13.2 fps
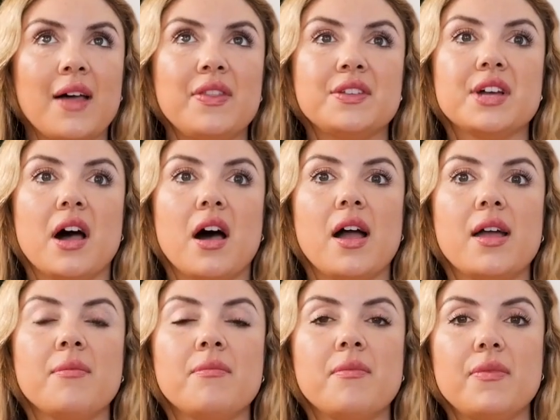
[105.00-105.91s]
At the
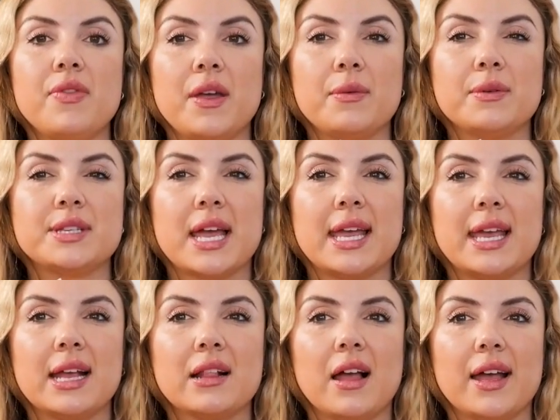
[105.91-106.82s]
time, they
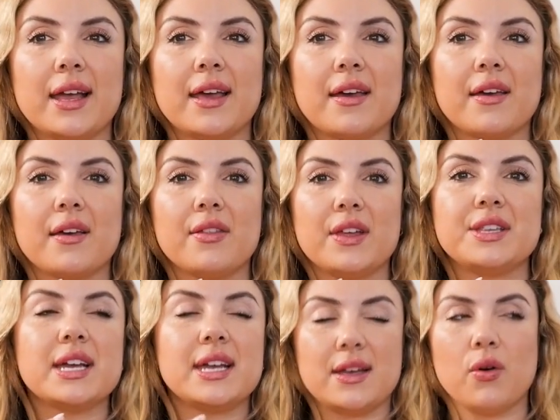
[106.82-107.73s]

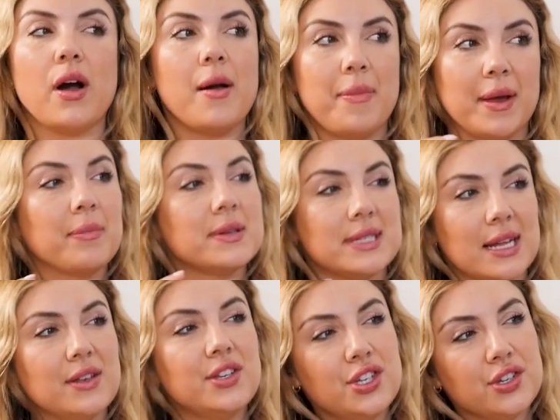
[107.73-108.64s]
take quite a big
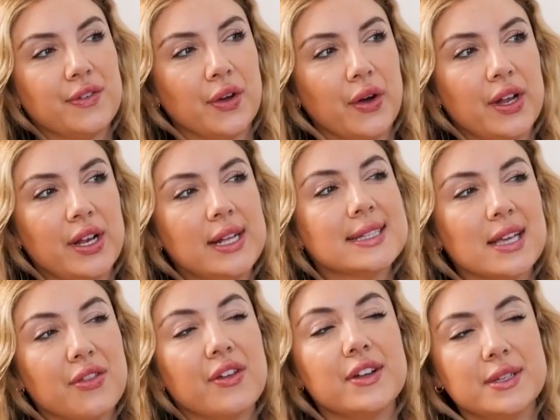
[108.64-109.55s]
percentage of your earnings,
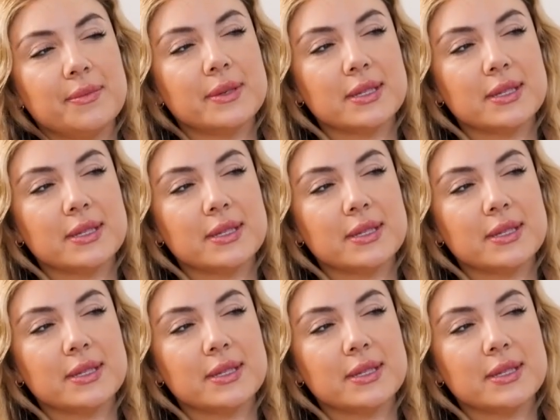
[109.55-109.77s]
like 30%.